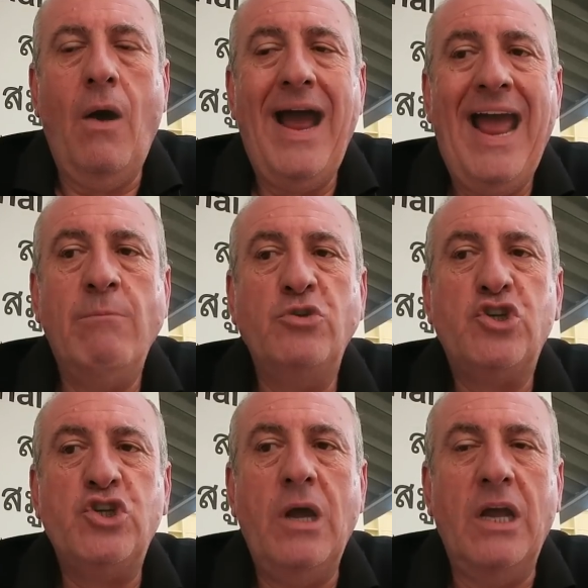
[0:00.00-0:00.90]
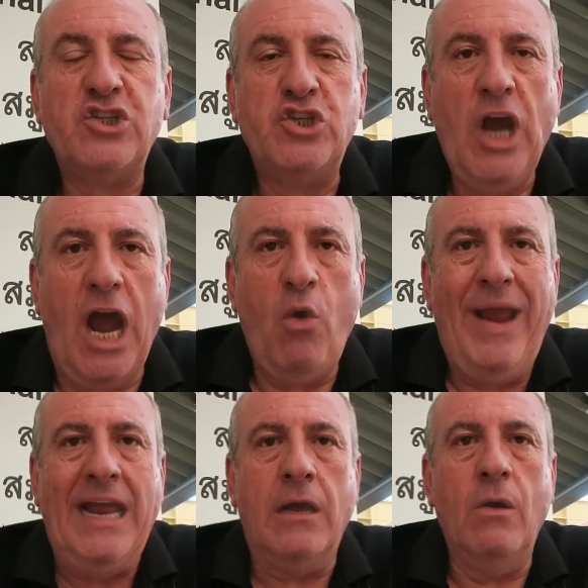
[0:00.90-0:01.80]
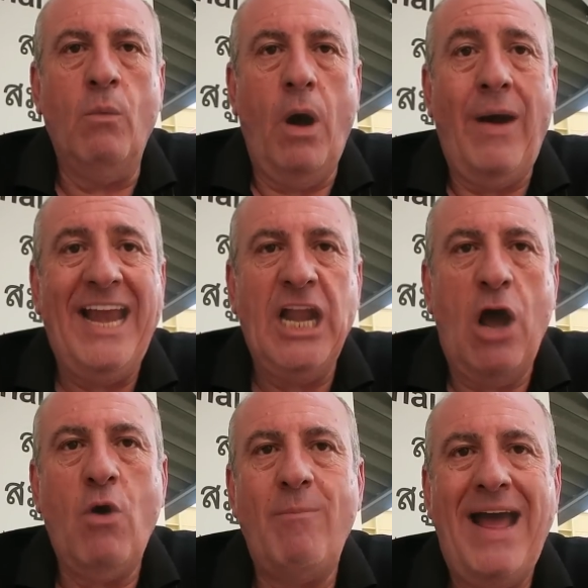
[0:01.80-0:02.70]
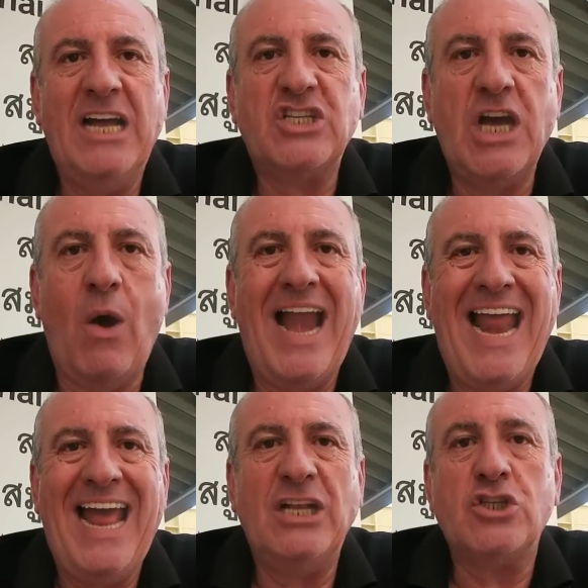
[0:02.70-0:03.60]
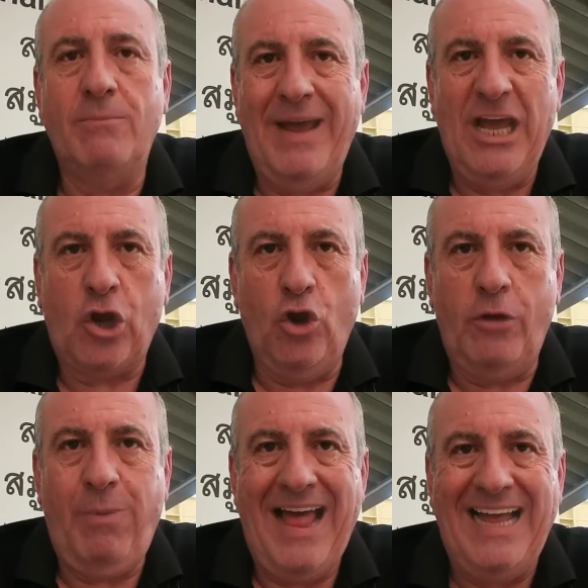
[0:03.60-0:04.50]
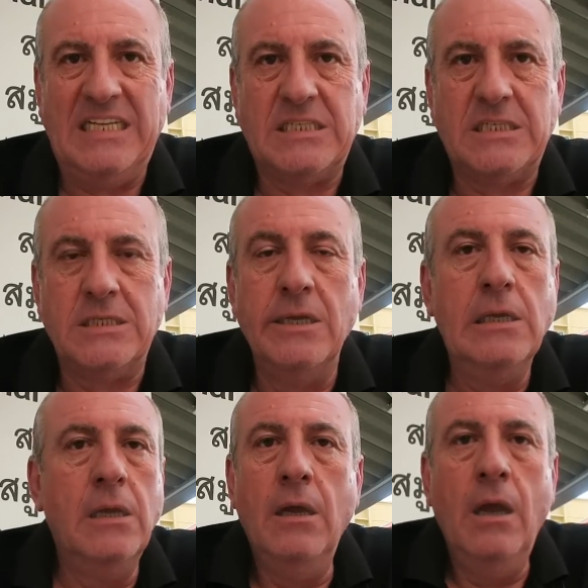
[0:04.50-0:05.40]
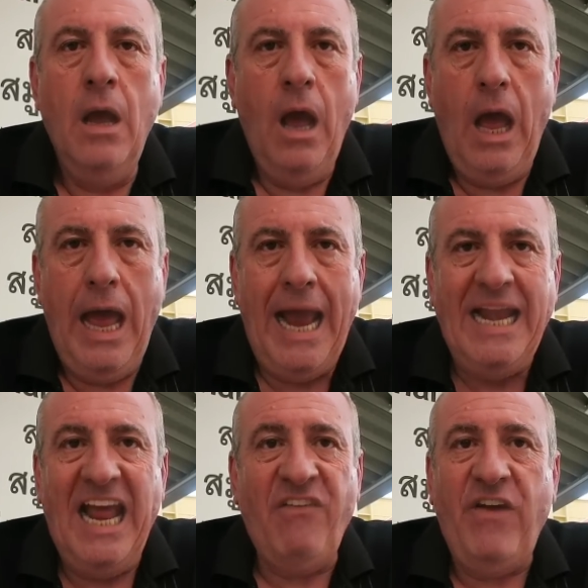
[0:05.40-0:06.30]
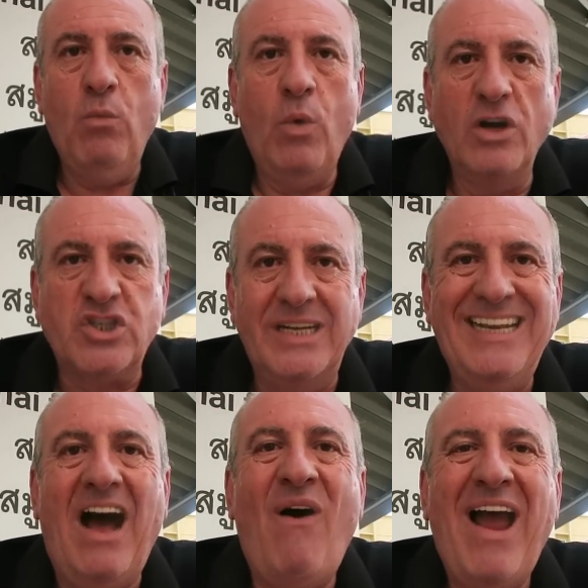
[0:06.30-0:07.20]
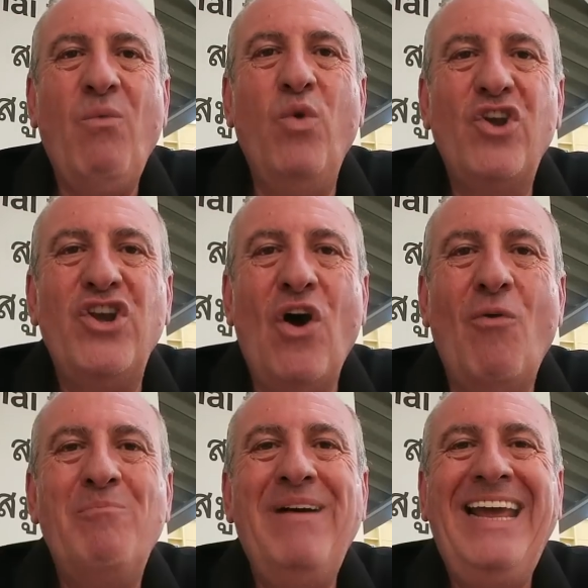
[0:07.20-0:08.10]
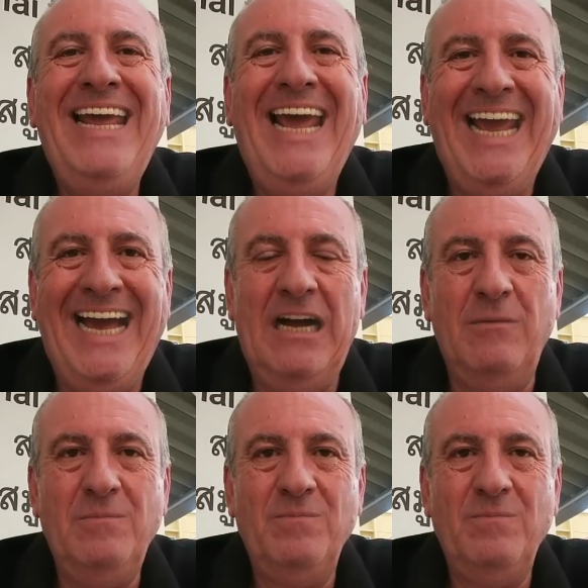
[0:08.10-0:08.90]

I am showing what I know about Thailand to be a good place, and if it wasn't, I would not be here.